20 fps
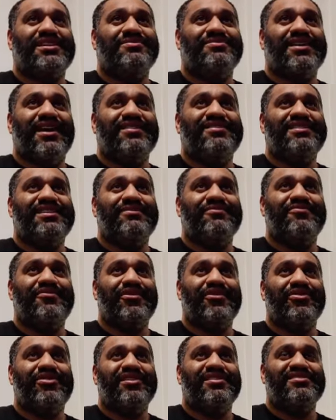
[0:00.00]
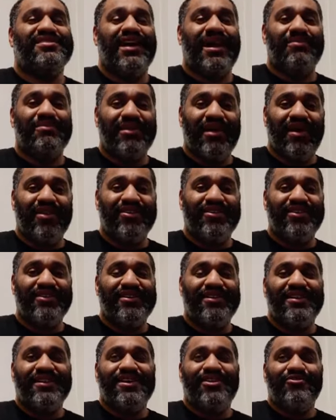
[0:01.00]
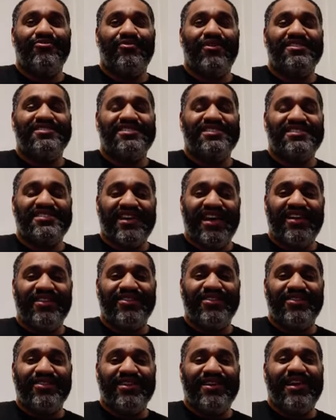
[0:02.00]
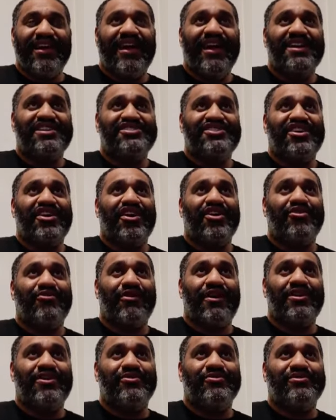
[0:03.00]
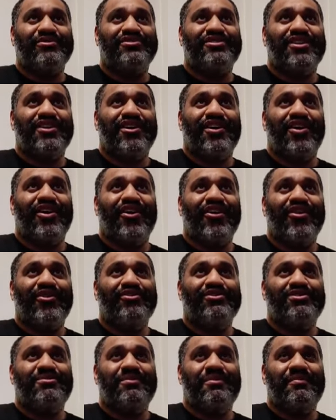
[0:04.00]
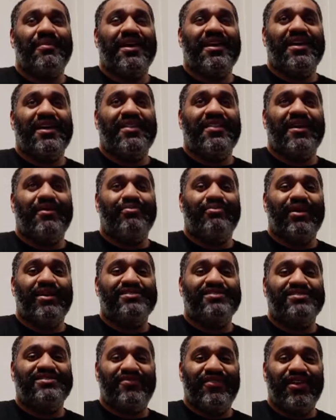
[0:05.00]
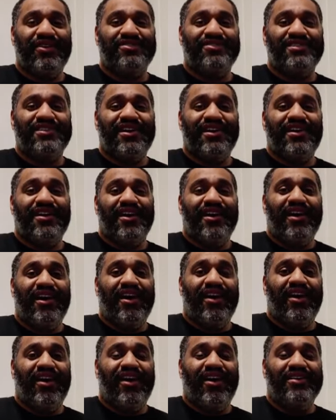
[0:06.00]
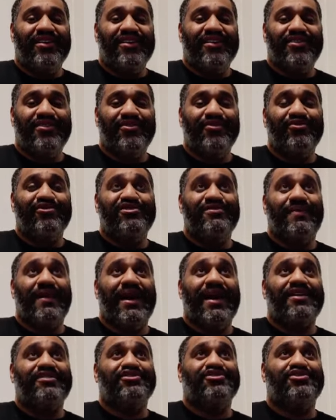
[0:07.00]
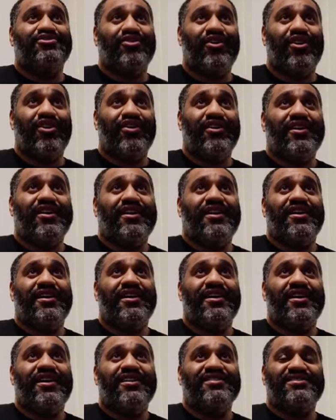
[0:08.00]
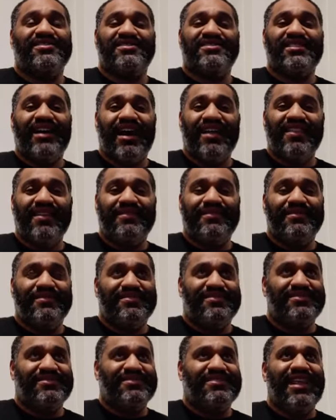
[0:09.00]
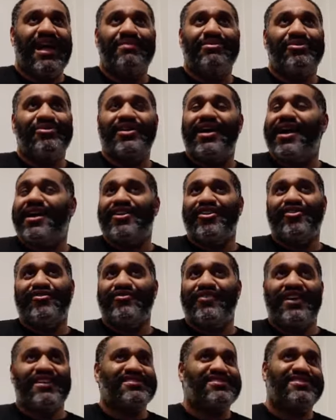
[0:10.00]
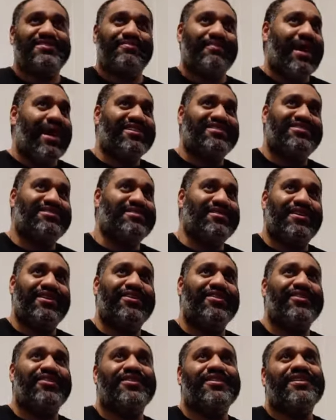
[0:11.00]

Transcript: that Team Filthy, Tom Lawler, Rusty Taylor, and JR Kratos are going to be making their presence felt on New Japan Strong. Solid slobber knocker fest match here.